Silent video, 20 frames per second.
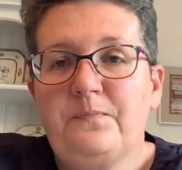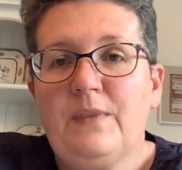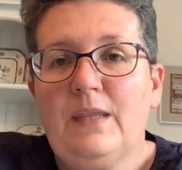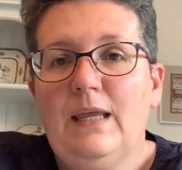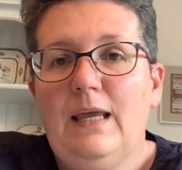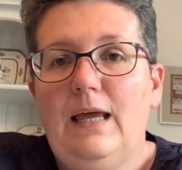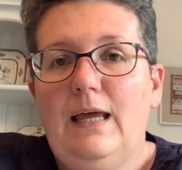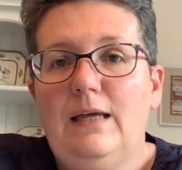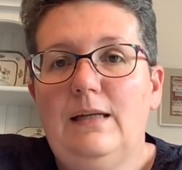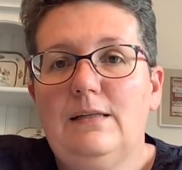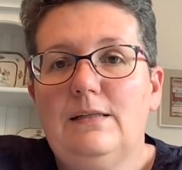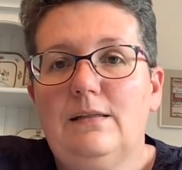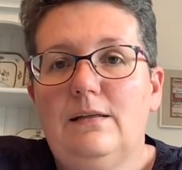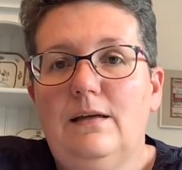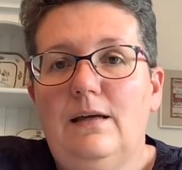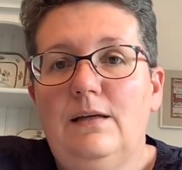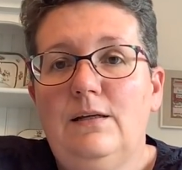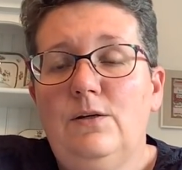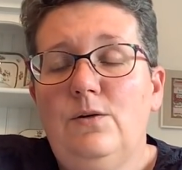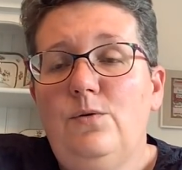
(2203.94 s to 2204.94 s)
And
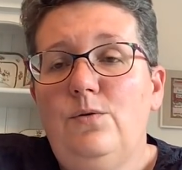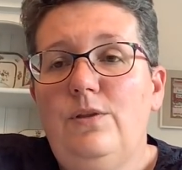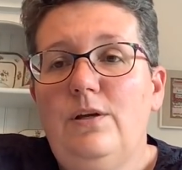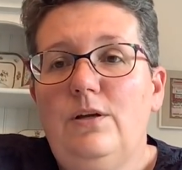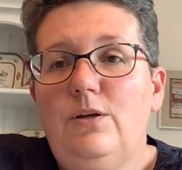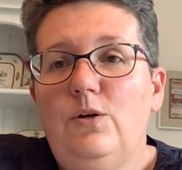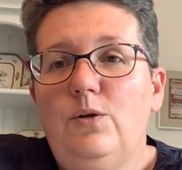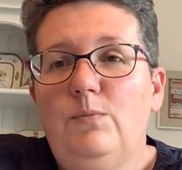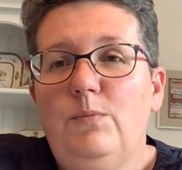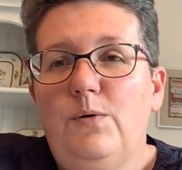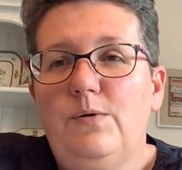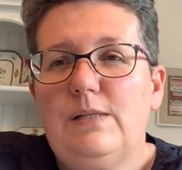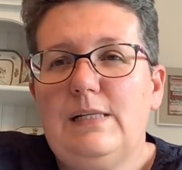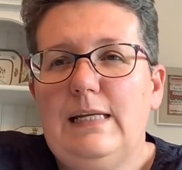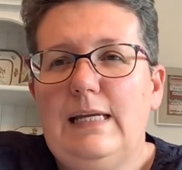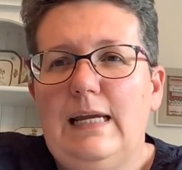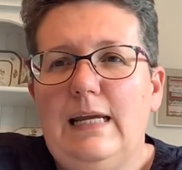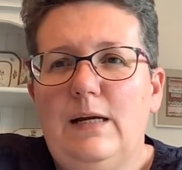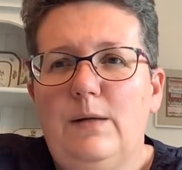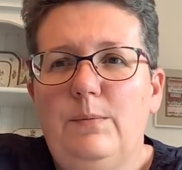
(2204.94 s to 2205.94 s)
I know that you're
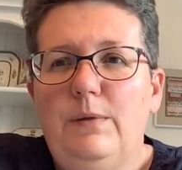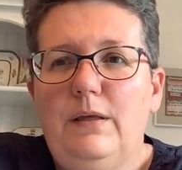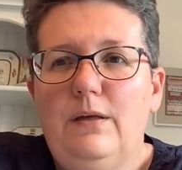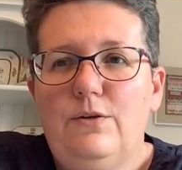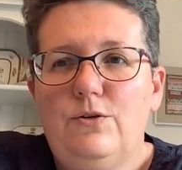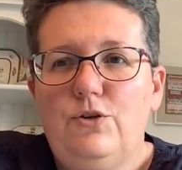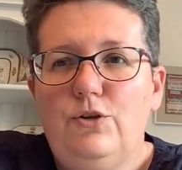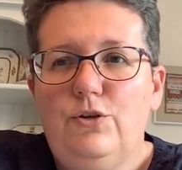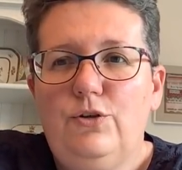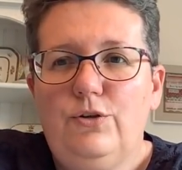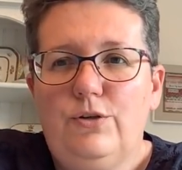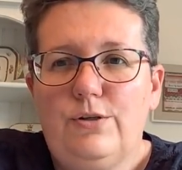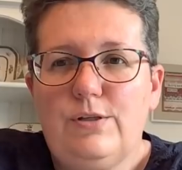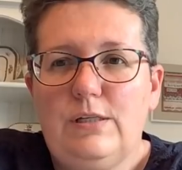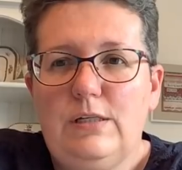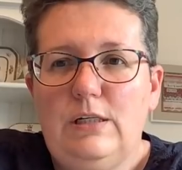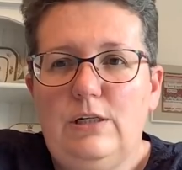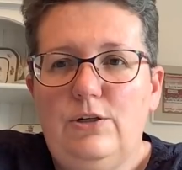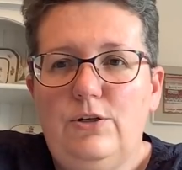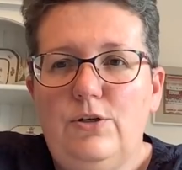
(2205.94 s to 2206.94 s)
mostly here because you're cross
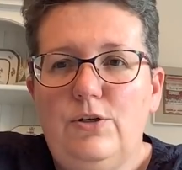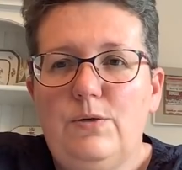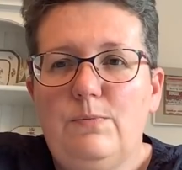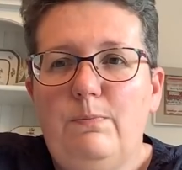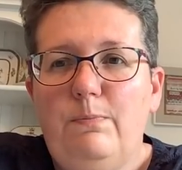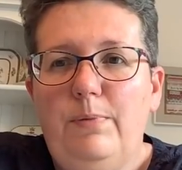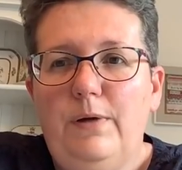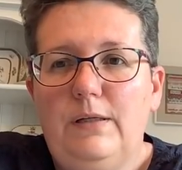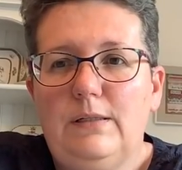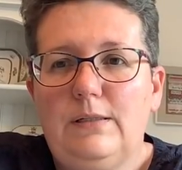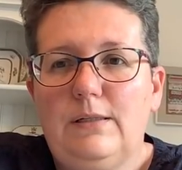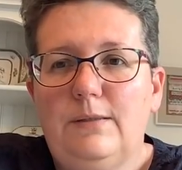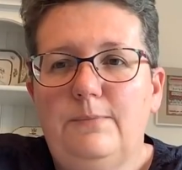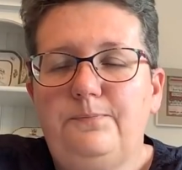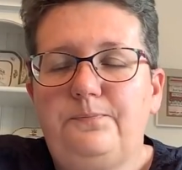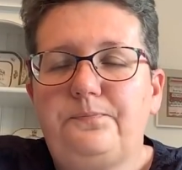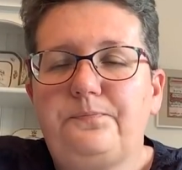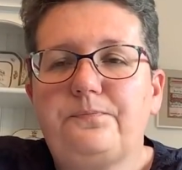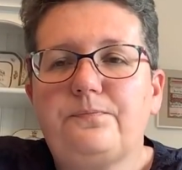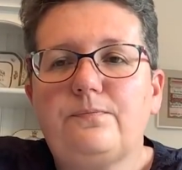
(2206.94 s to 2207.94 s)
stitchers, but
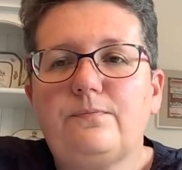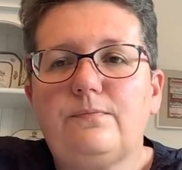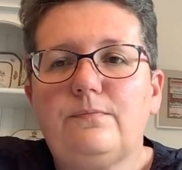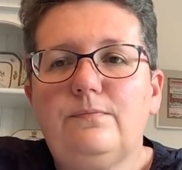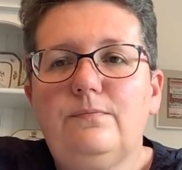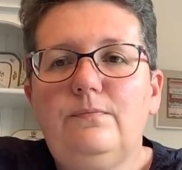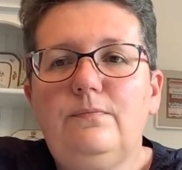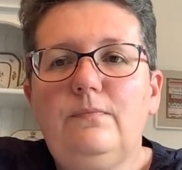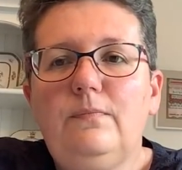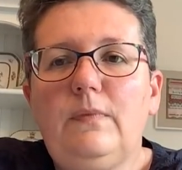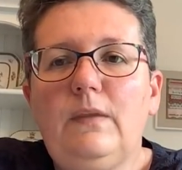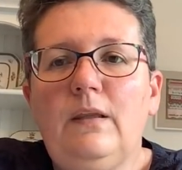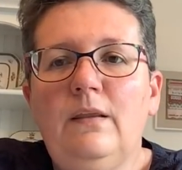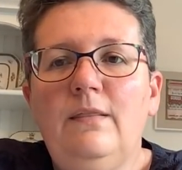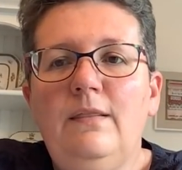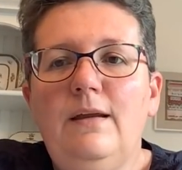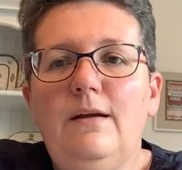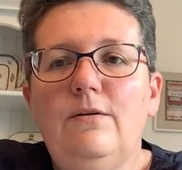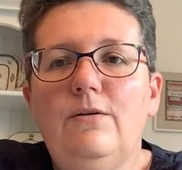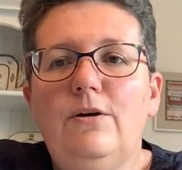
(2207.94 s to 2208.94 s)

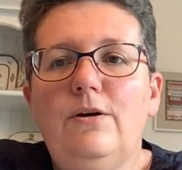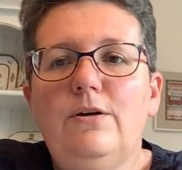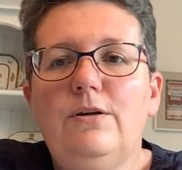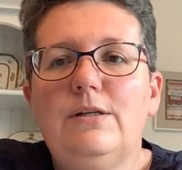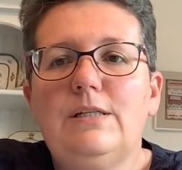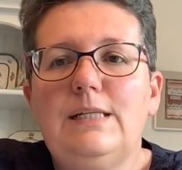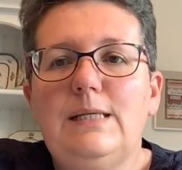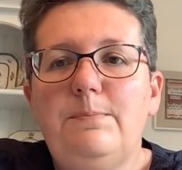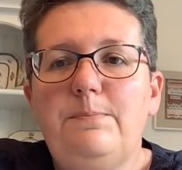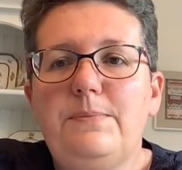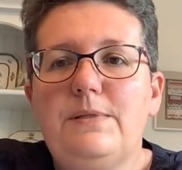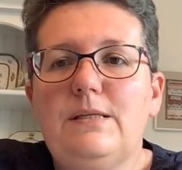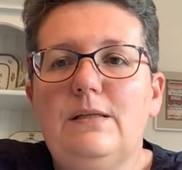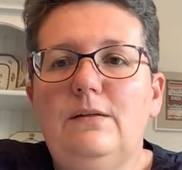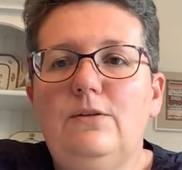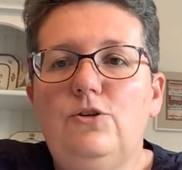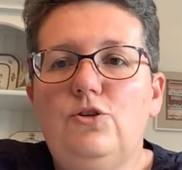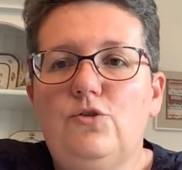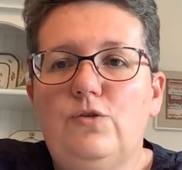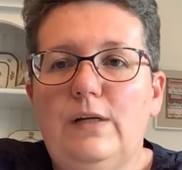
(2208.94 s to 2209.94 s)
there are tips
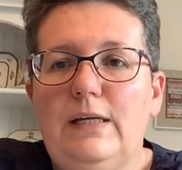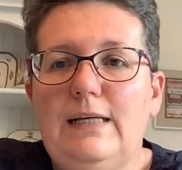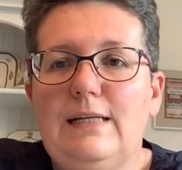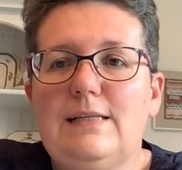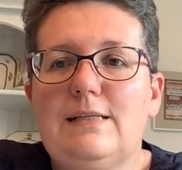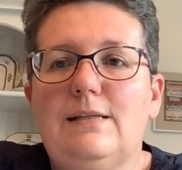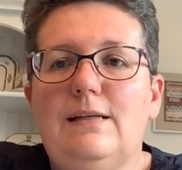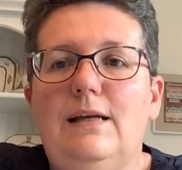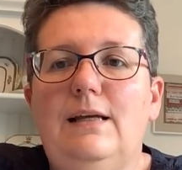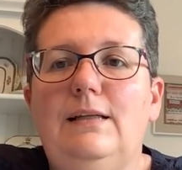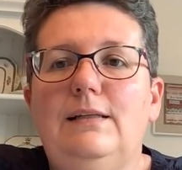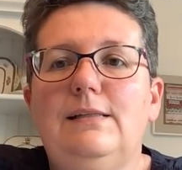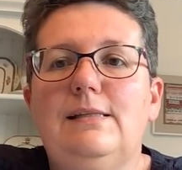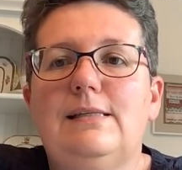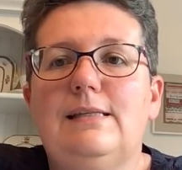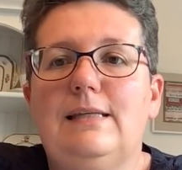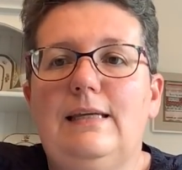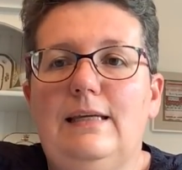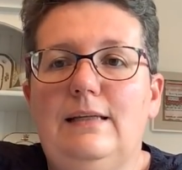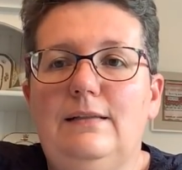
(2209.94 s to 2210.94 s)
and tricks and
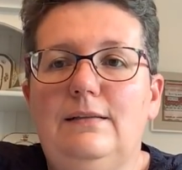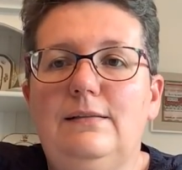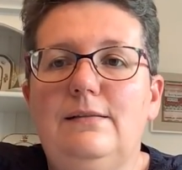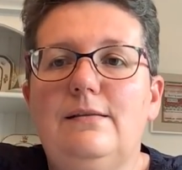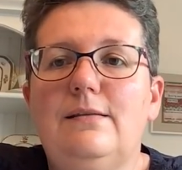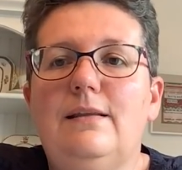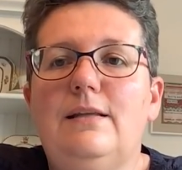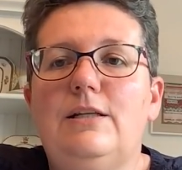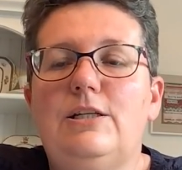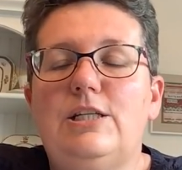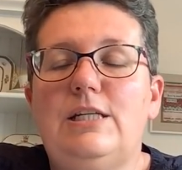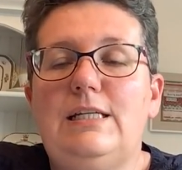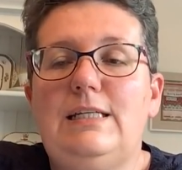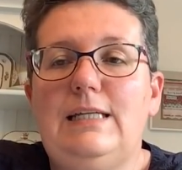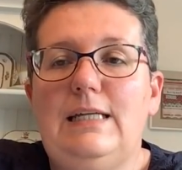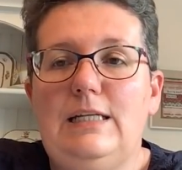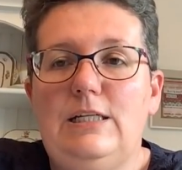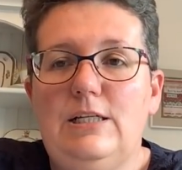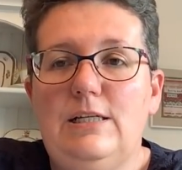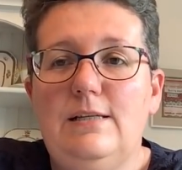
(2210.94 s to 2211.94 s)
skills that she
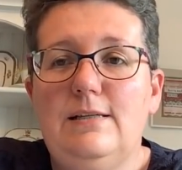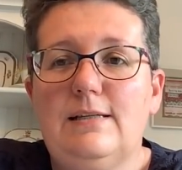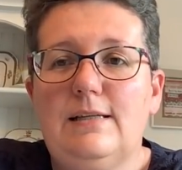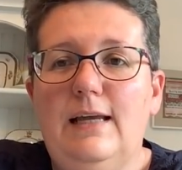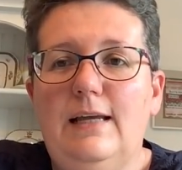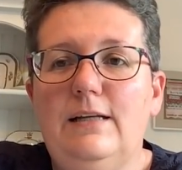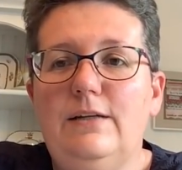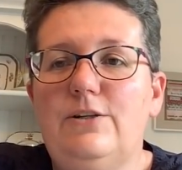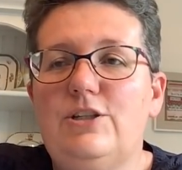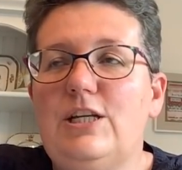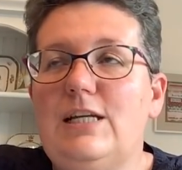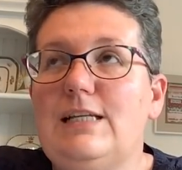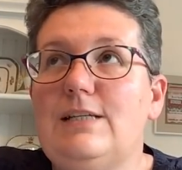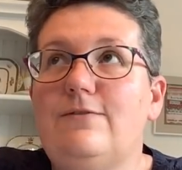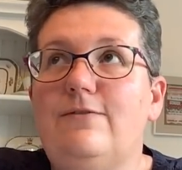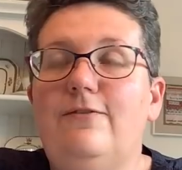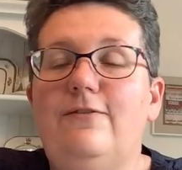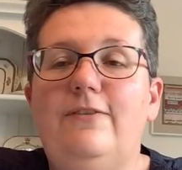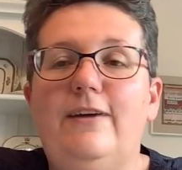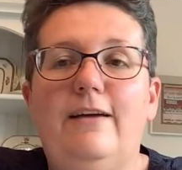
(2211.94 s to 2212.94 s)
teaches, and she's
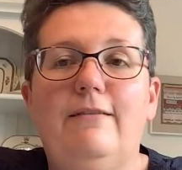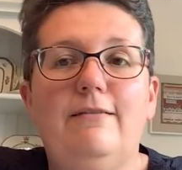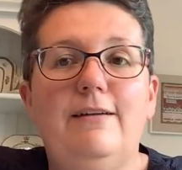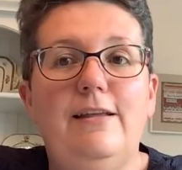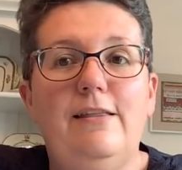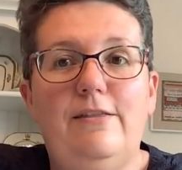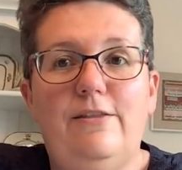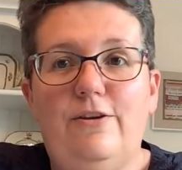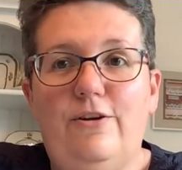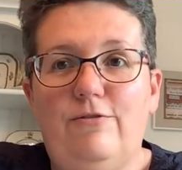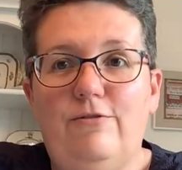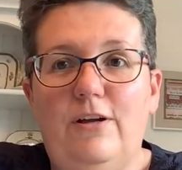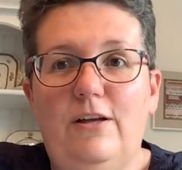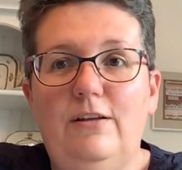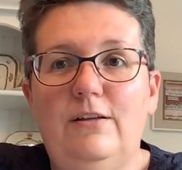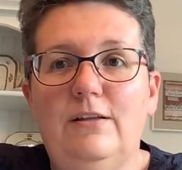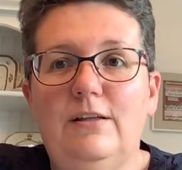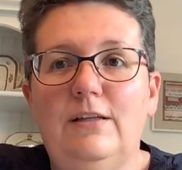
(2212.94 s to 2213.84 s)
very thorough.